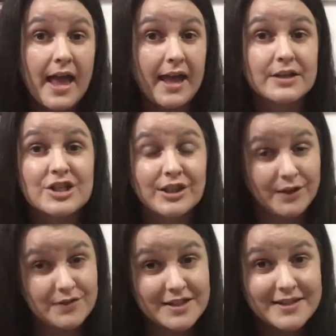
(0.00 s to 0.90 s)
and she
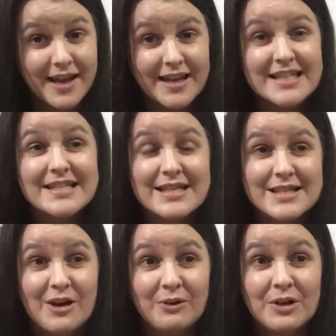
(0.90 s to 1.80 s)
loves to dance,
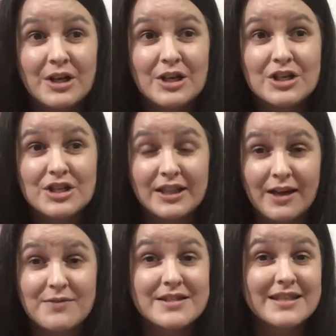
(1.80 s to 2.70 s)
so she
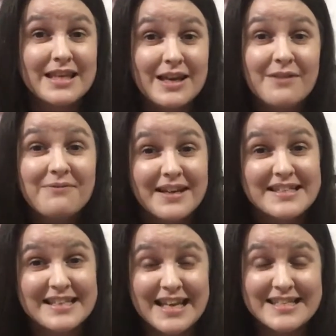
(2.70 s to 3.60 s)
loves the
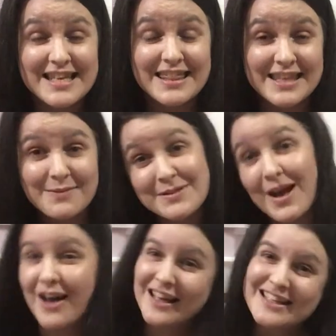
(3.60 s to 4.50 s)
Fancy Nancy theme
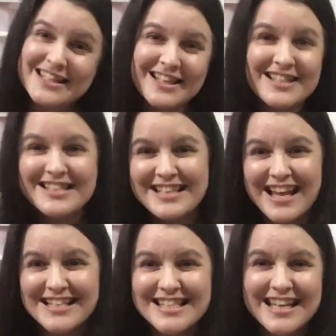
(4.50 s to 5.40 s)
song and just starts
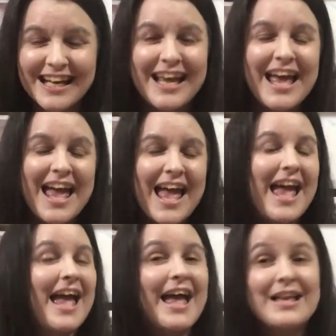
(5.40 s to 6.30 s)
dancing,
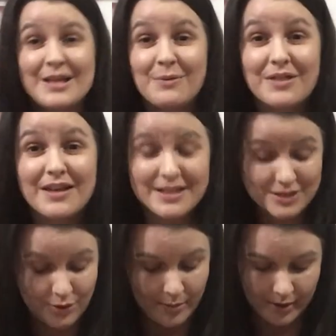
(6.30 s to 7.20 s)
and we think it's
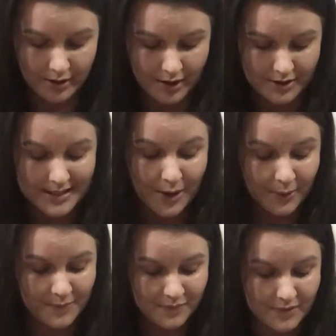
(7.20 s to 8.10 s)
adorable.
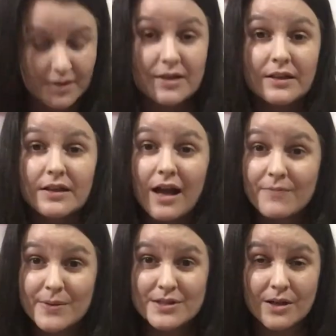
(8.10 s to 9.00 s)
So
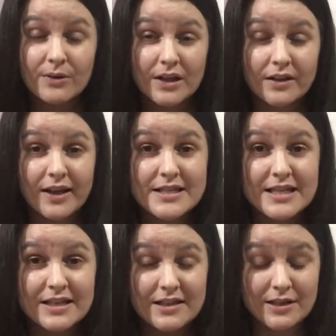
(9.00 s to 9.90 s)
I've been slowly
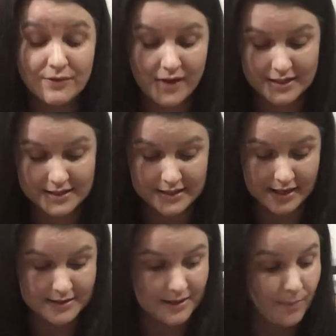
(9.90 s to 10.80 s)
collecting the Fancy
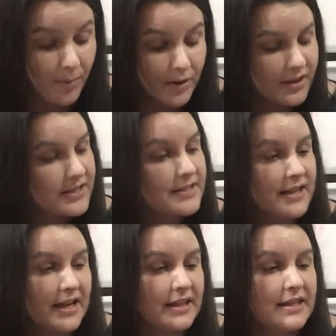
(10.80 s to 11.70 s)
Nancy books,
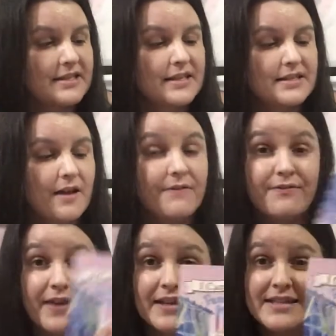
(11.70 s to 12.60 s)
and this is a
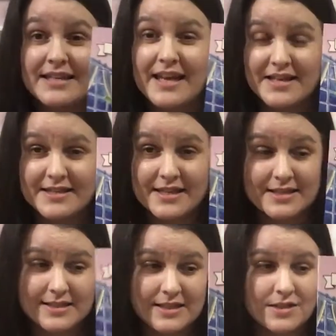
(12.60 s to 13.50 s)
Fancy Nancy
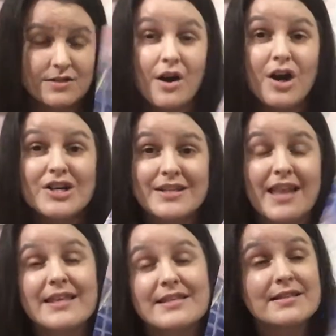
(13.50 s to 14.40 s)
Sees Stars,
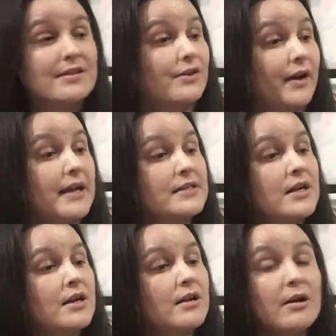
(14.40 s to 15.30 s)
and is a great
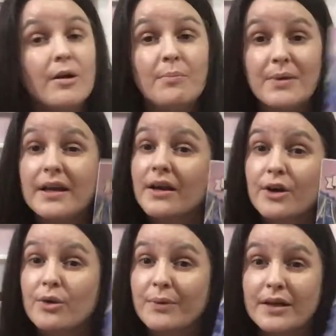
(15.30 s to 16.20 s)

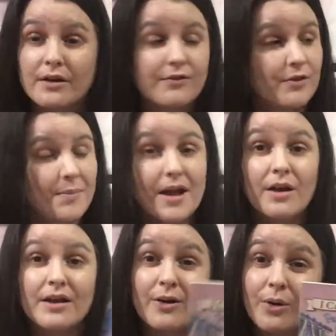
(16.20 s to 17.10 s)
beginner reader for my
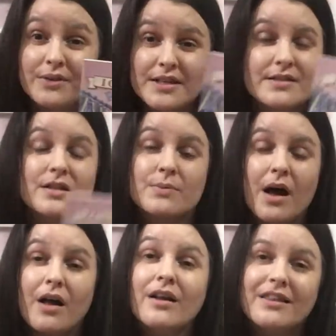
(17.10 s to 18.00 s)
oldest as
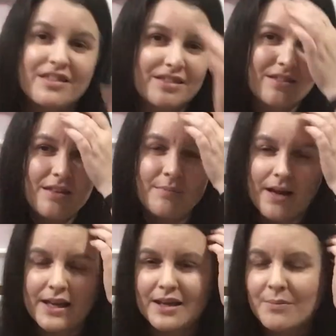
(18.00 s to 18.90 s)
well.
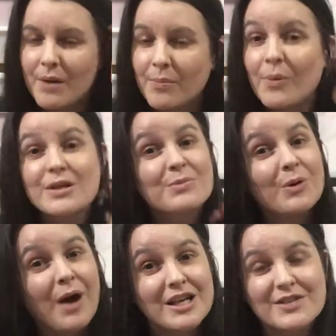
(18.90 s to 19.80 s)
My boys
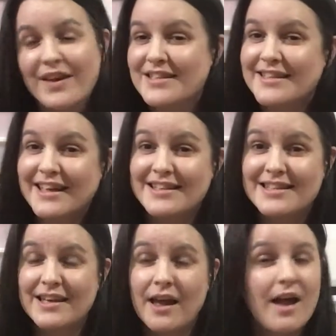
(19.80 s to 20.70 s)
will watch Fancy
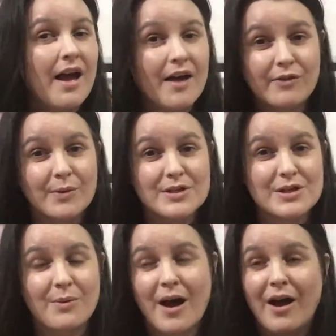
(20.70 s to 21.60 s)
Nancy every once
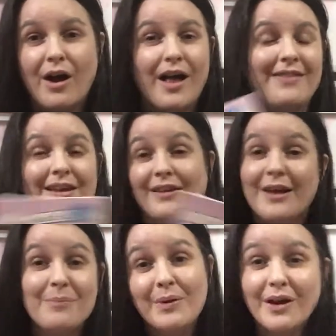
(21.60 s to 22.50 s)
in a while, and they're
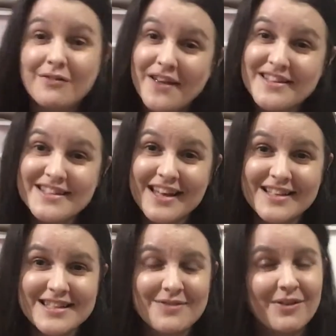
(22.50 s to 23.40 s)
like, put on Fancy
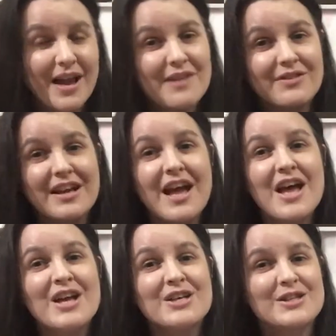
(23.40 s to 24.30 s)
Nancy for Avery.
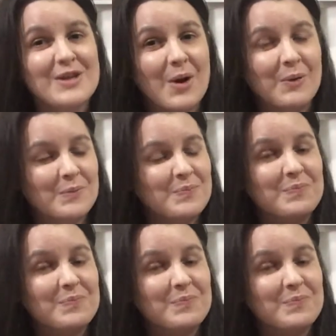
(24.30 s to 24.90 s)
So